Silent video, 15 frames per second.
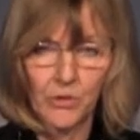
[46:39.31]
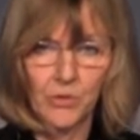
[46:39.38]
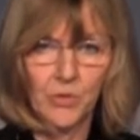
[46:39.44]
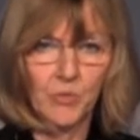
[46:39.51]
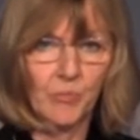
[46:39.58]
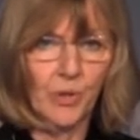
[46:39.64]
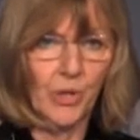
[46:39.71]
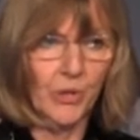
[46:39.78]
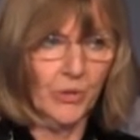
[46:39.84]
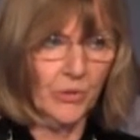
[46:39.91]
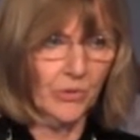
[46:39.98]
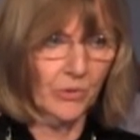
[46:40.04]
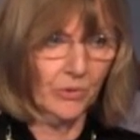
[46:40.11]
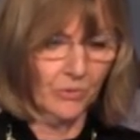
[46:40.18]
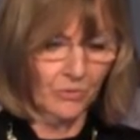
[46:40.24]
those
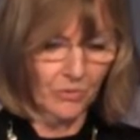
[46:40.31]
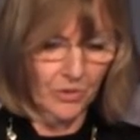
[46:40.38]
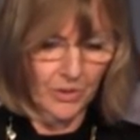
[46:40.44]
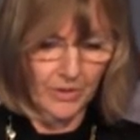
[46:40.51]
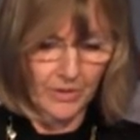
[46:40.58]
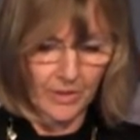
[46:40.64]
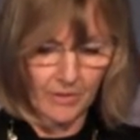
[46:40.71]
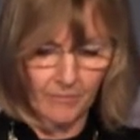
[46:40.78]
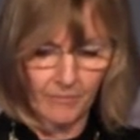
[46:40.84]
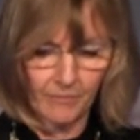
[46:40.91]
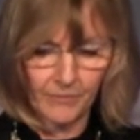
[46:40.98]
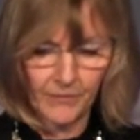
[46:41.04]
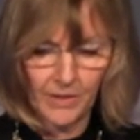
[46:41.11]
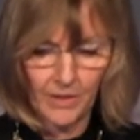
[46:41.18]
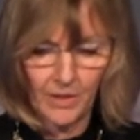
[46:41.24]
personal to
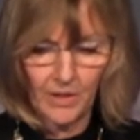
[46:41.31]
them.